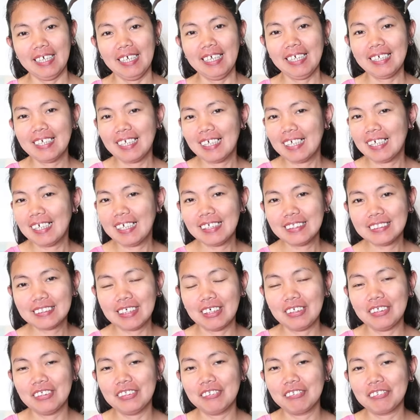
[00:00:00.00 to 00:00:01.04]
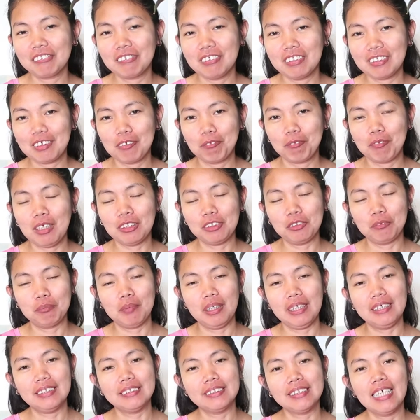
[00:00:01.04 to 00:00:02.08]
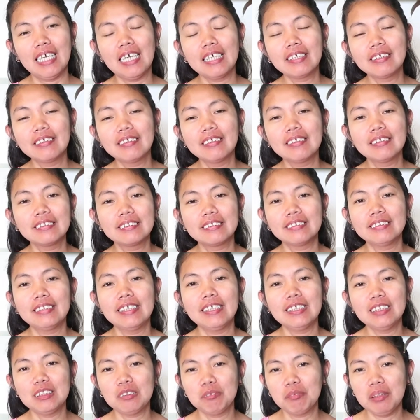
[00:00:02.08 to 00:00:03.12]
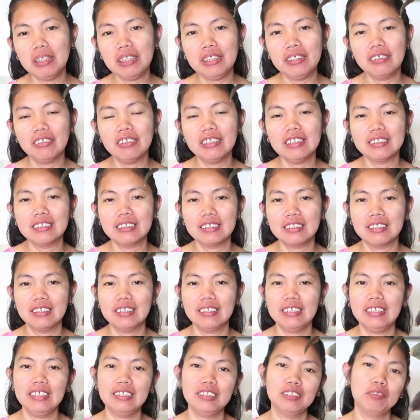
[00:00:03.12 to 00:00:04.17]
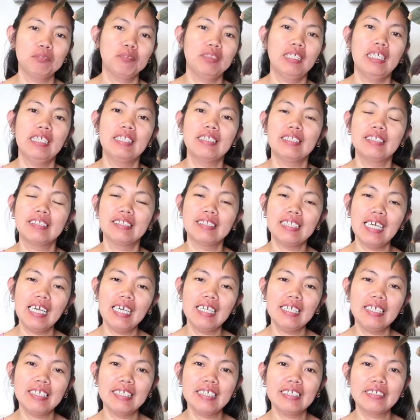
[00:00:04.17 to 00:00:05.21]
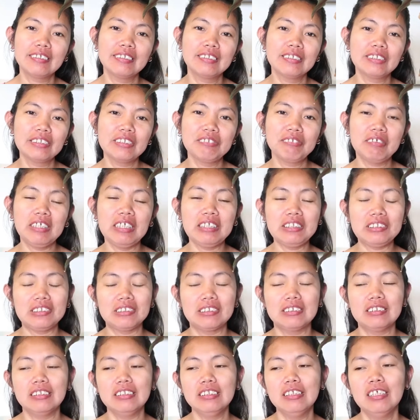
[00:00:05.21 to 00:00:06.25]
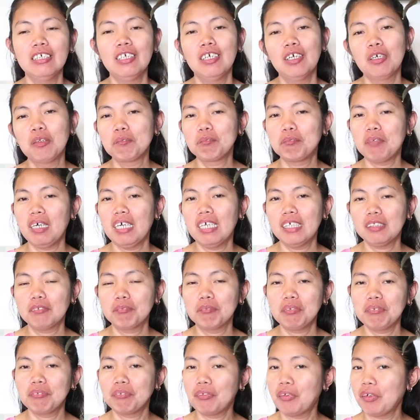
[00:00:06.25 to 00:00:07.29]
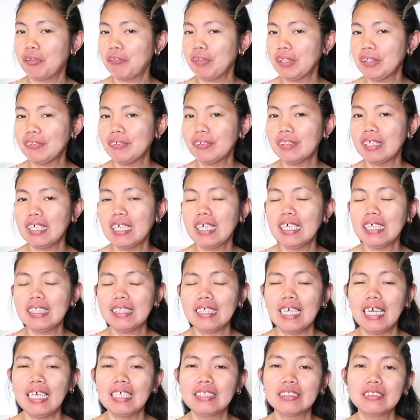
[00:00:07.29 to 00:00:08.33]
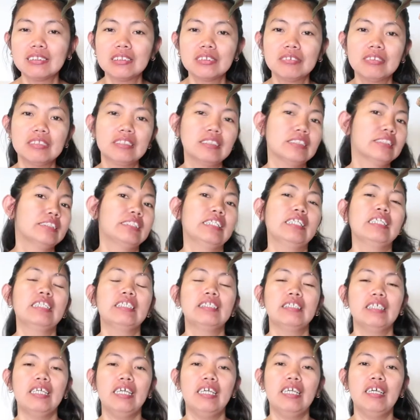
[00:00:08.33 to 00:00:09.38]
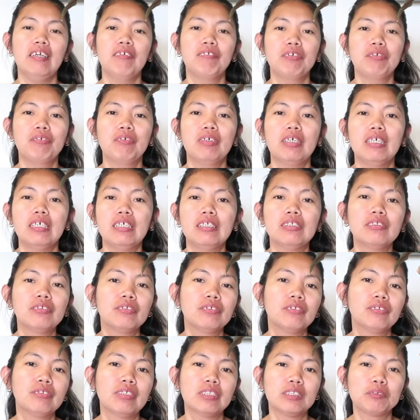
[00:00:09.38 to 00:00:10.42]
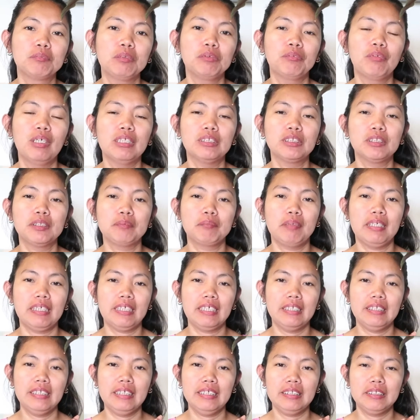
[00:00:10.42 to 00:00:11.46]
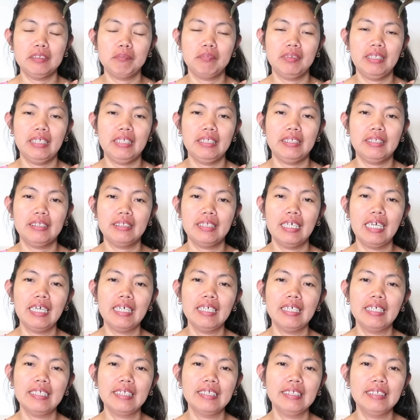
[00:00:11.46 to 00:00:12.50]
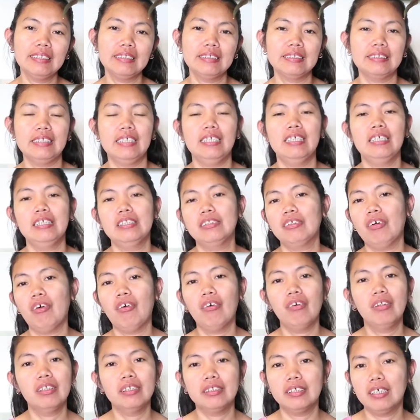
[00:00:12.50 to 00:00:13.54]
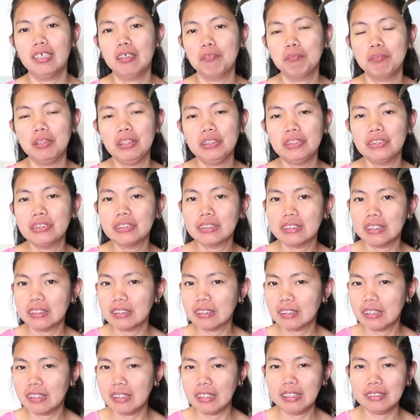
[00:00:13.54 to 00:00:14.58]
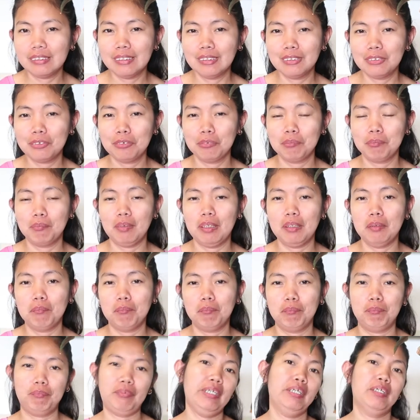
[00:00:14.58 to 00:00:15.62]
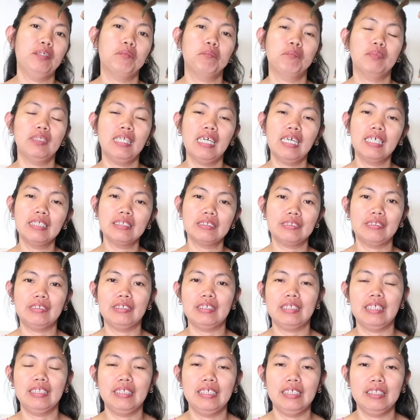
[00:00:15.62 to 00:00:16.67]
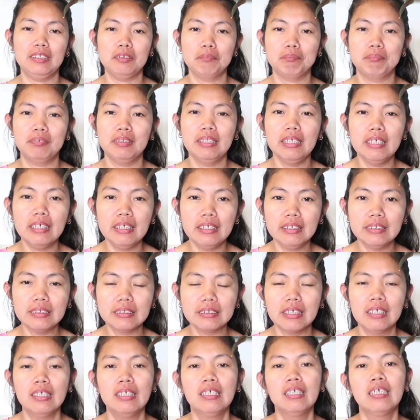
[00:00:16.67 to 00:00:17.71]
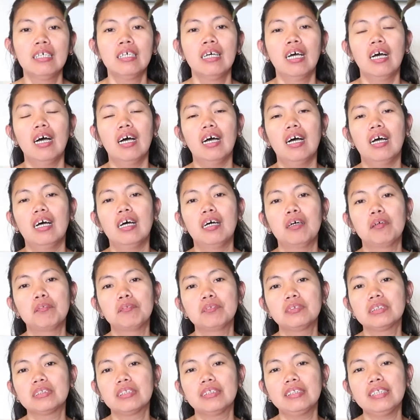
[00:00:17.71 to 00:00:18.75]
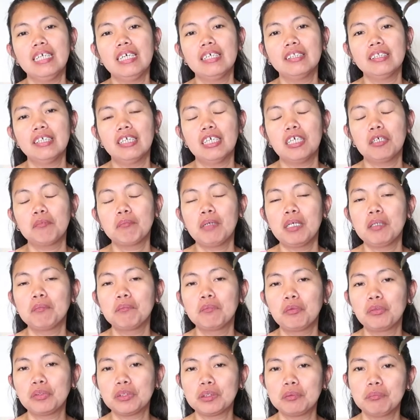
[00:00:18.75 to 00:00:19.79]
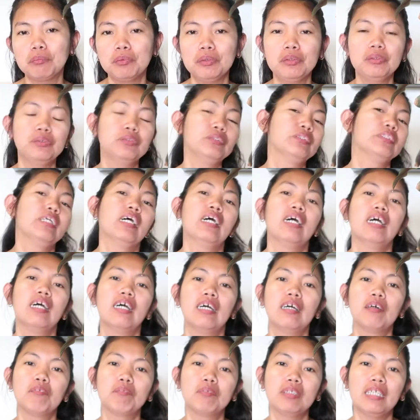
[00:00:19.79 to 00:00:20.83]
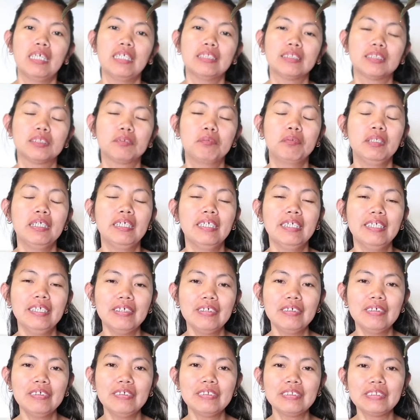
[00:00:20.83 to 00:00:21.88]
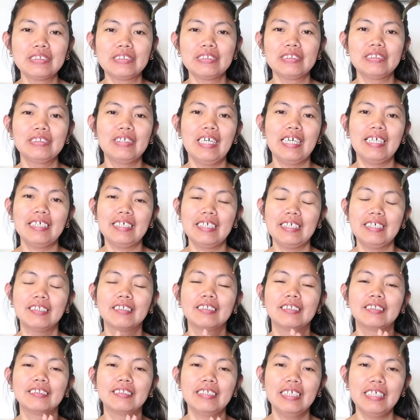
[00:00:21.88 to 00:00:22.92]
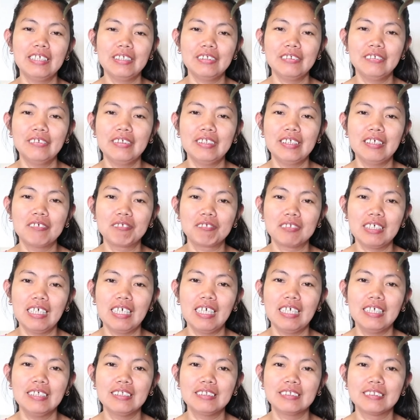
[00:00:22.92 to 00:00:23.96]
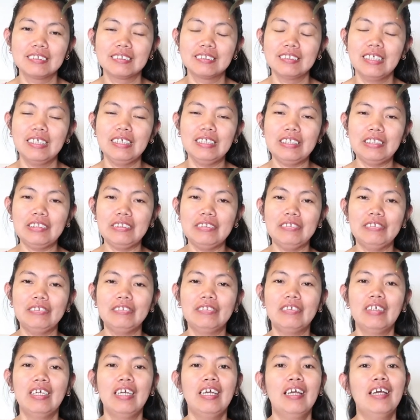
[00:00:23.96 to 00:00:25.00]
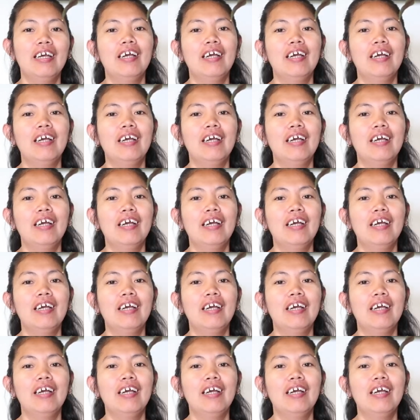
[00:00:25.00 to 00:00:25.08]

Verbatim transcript: Hey guys, how you doing? Welcome back to my channel. Today's video is a Calathea plant diary continuation. But before we do that, I just want to thank everyone who has been watching my Calathea plant diaries and all the videos that related to my prayer plants or Calathea plants. Um, so yeah, they are my most viewed uh, plants videos. So I can't thank you enough guys. Thank you.